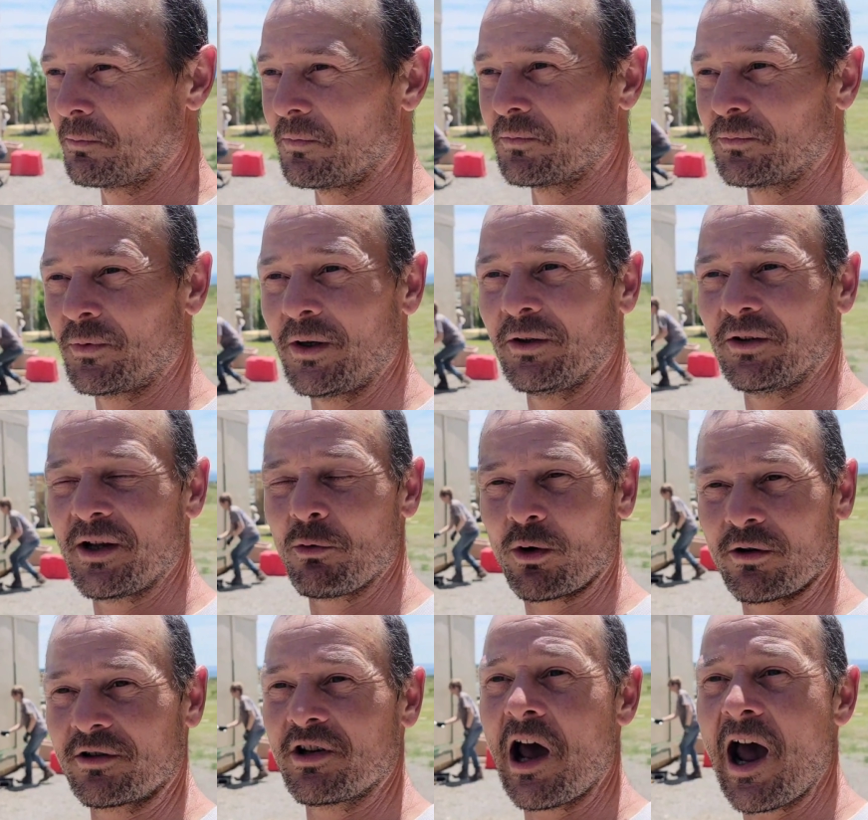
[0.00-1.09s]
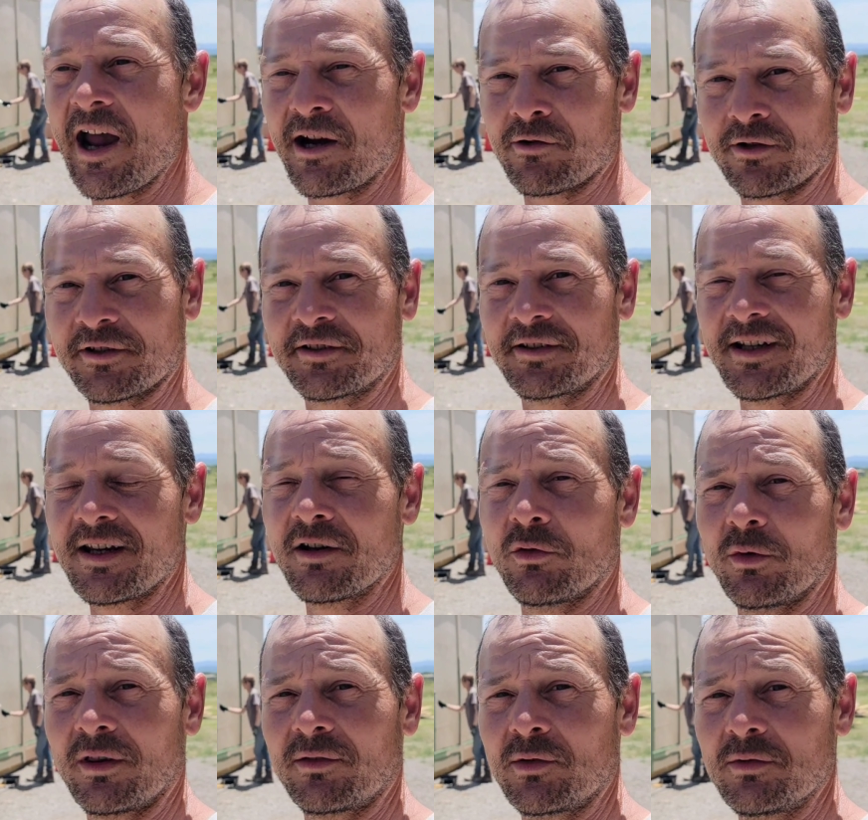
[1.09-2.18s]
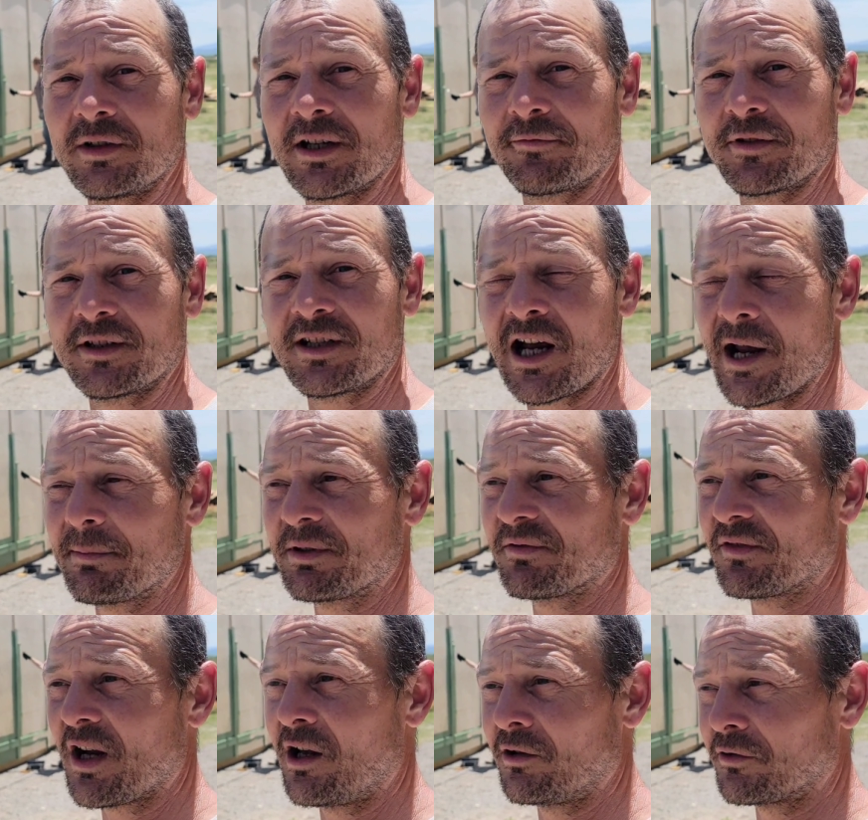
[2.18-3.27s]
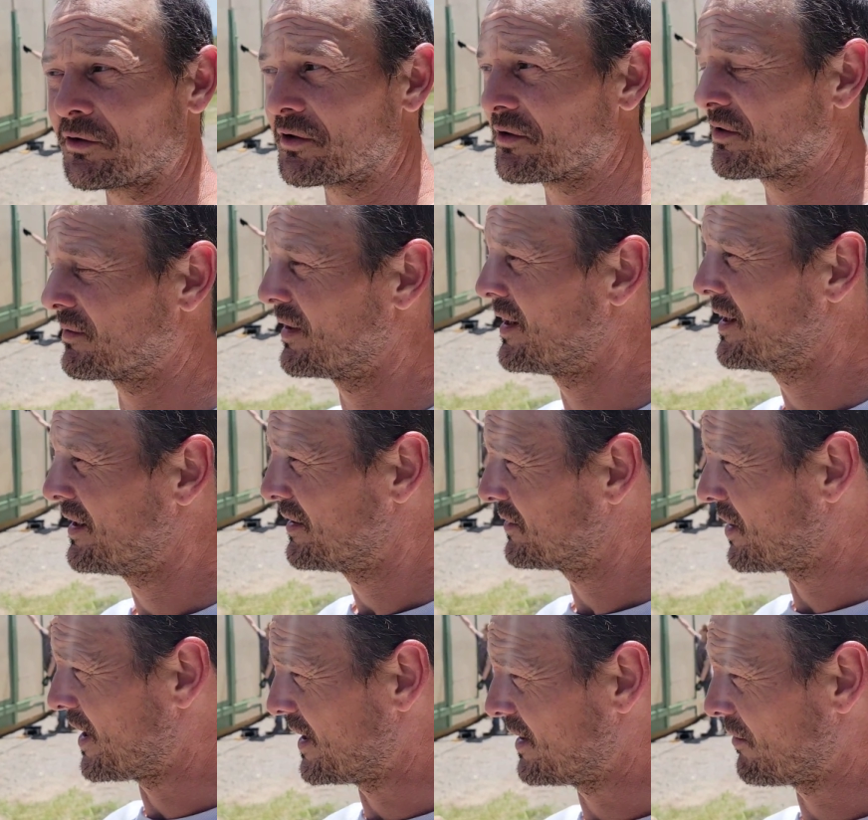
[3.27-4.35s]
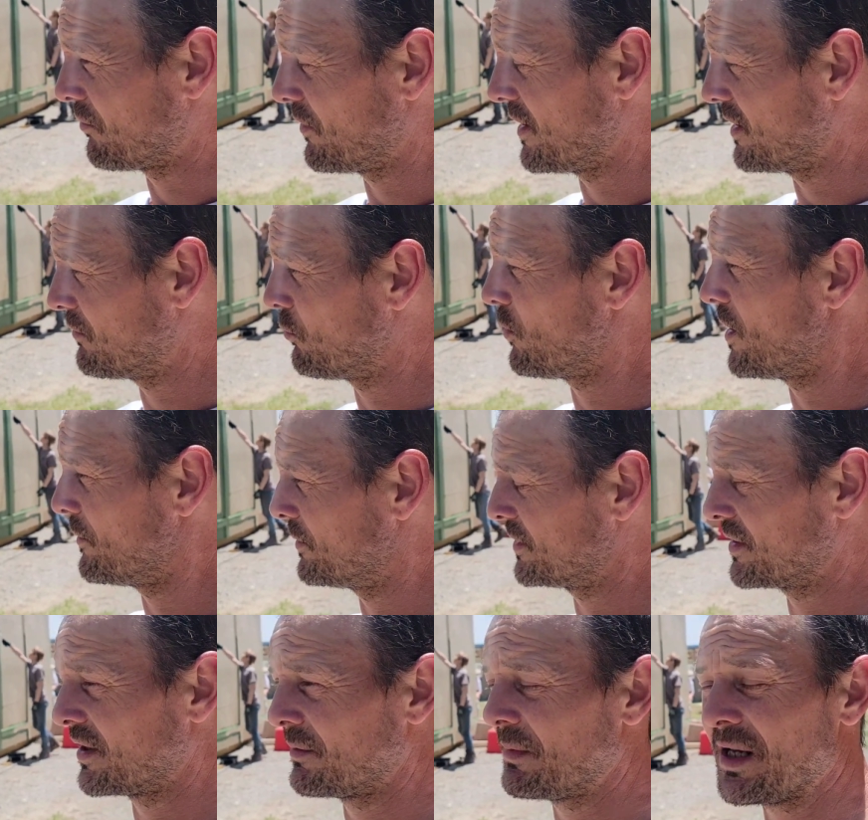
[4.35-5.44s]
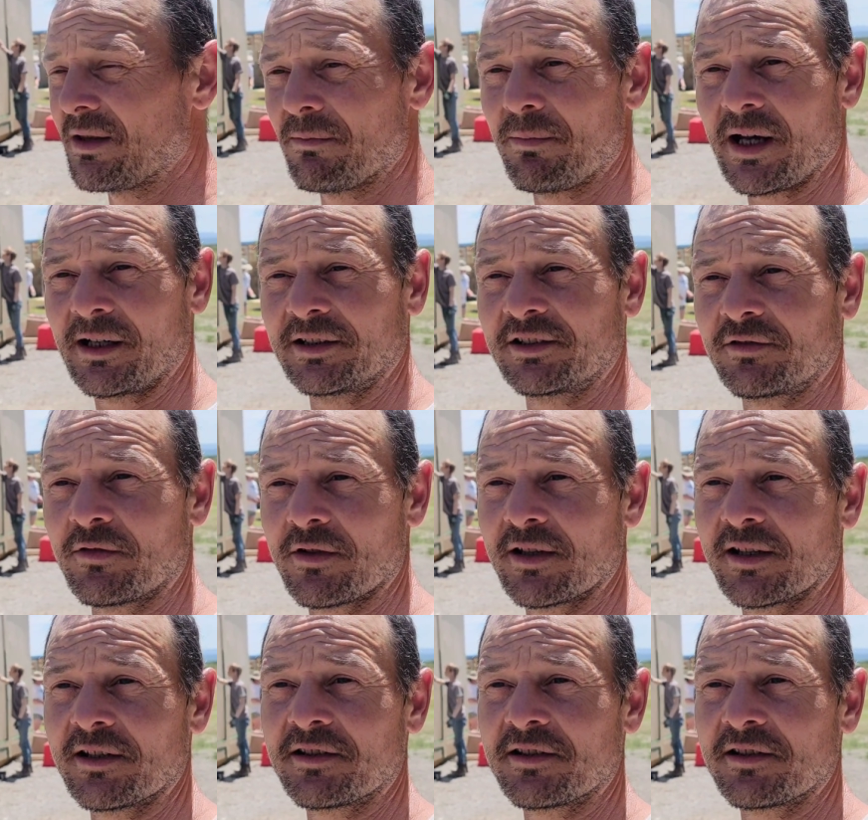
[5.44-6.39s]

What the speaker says: really worked tirelessly going through different types of colors, trying to think what was going to be the best for this,